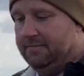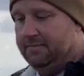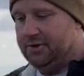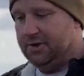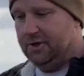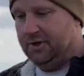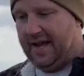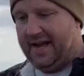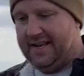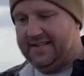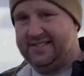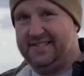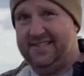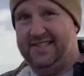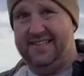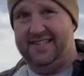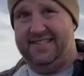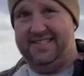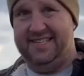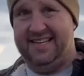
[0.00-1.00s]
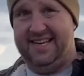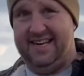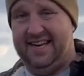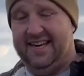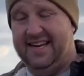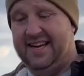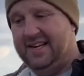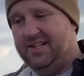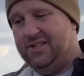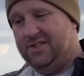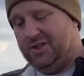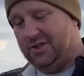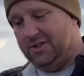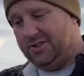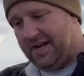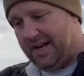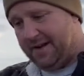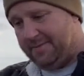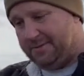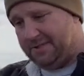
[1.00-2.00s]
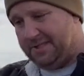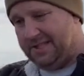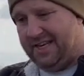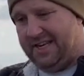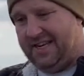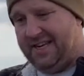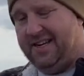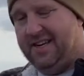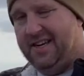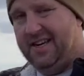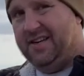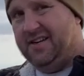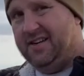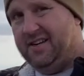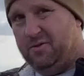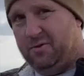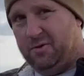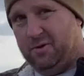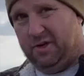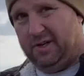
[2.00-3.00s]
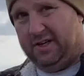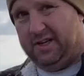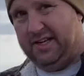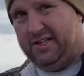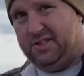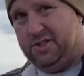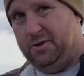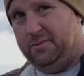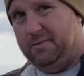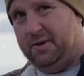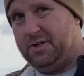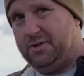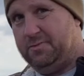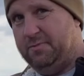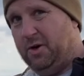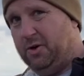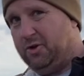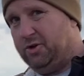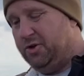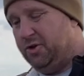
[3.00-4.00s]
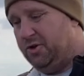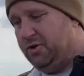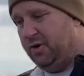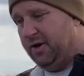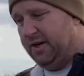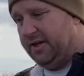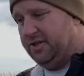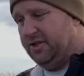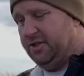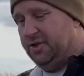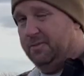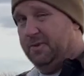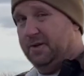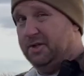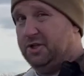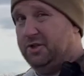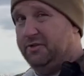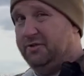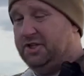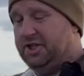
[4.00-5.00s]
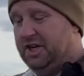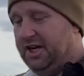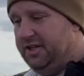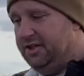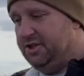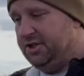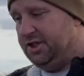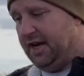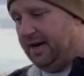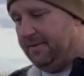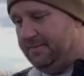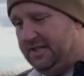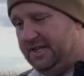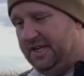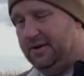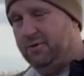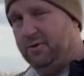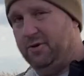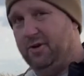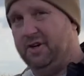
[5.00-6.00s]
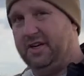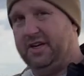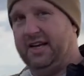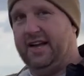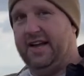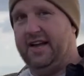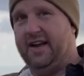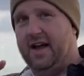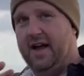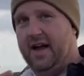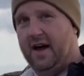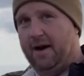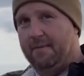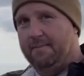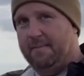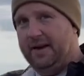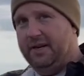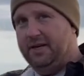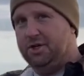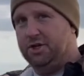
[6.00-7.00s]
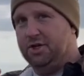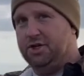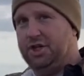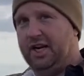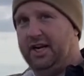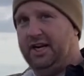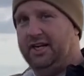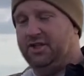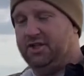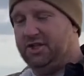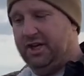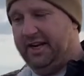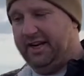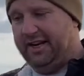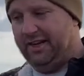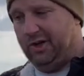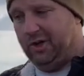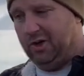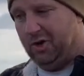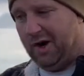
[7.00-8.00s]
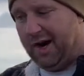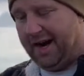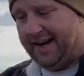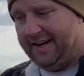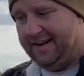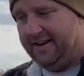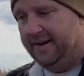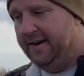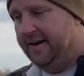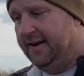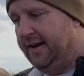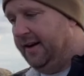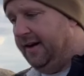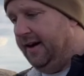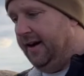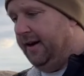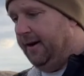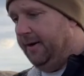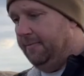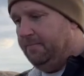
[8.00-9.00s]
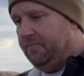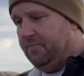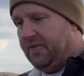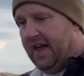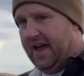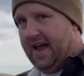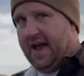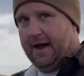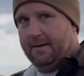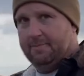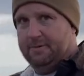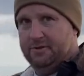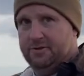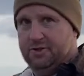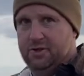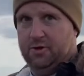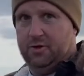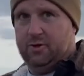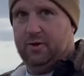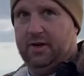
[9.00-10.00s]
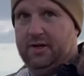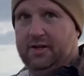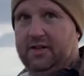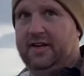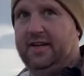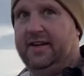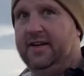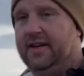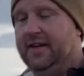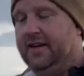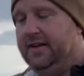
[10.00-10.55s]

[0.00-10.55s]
So that's the D. So type C, we're looking at too much milk, too quick, too much of a change. Type D, we're looking at a major change in grain that happens too quickly.